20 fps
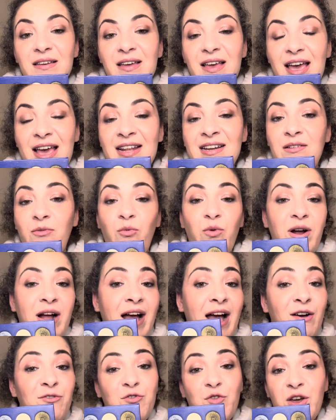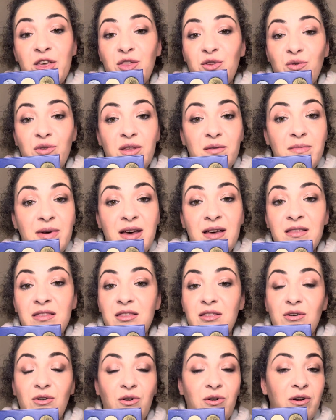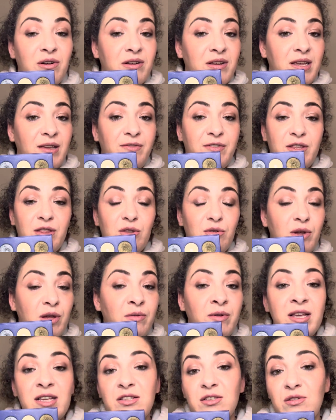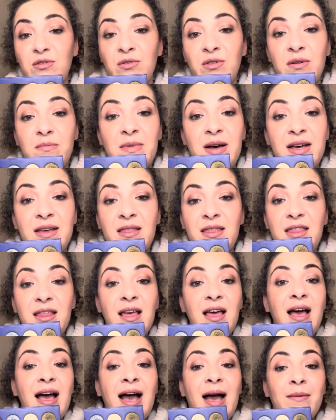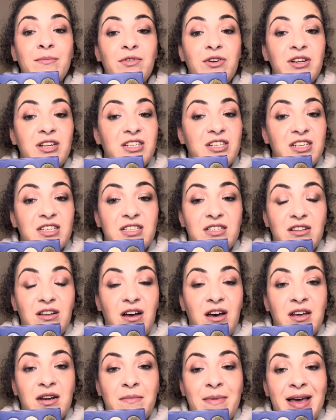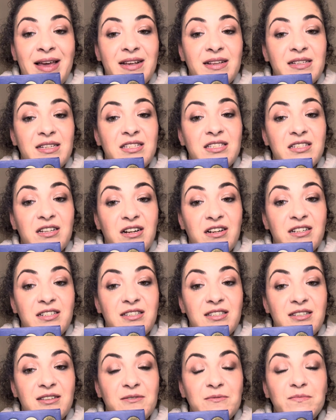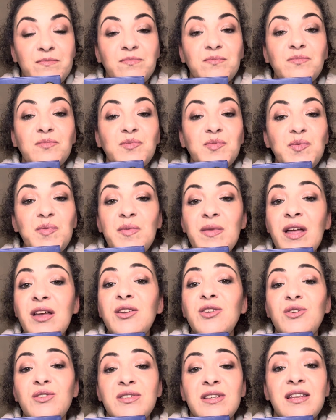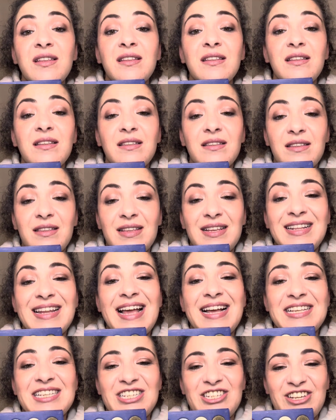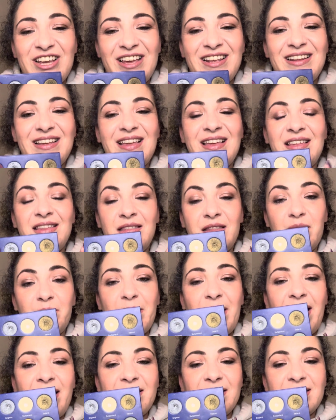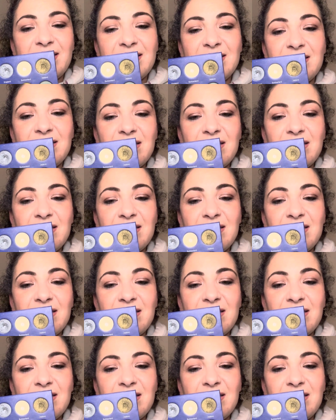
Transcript: and we're halfway through the month, or even 3 weeks through the month, I'm gonna just automatically start using the next shade in the palette.